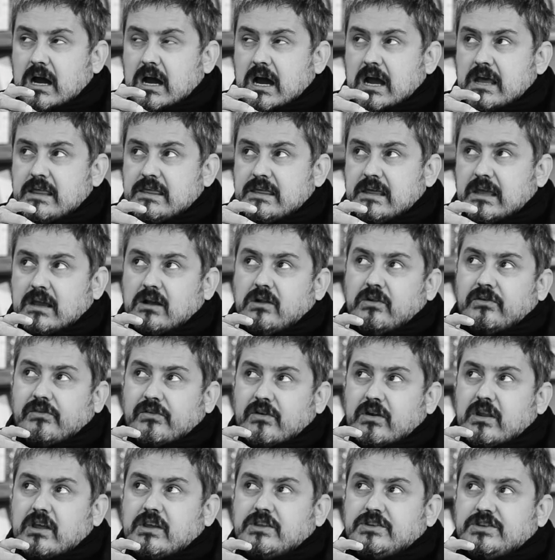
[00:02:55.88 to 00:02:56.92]
I think
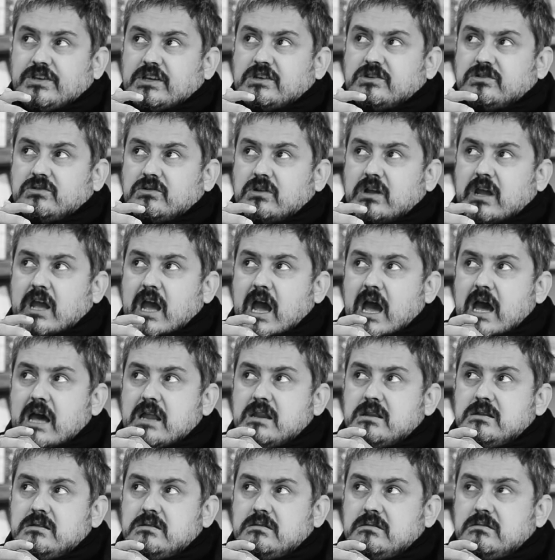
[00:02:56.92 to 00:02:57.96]
also architecture
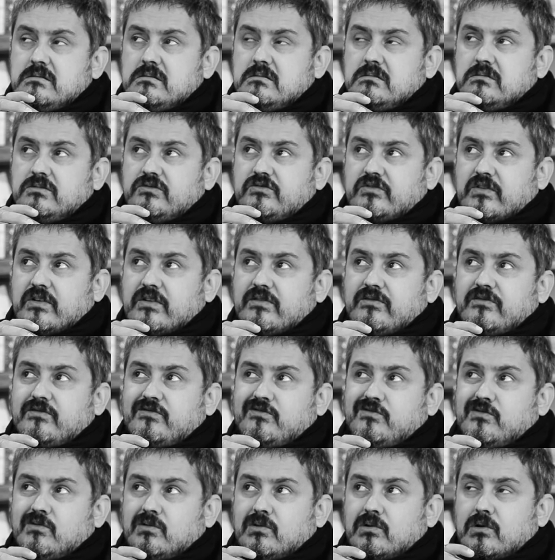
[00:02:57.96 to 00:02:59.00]
can
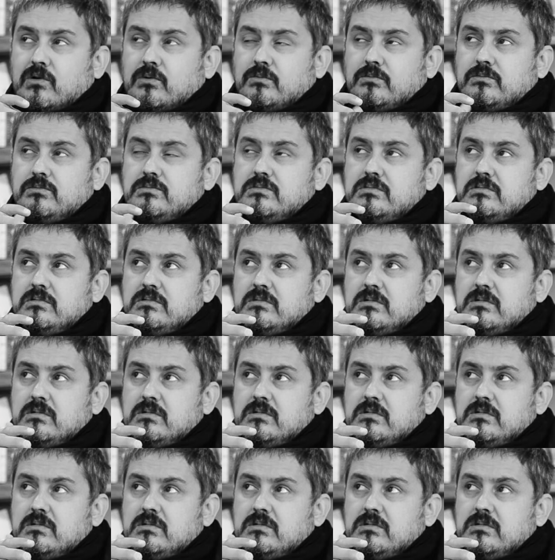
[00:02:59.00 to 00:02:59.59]
transform.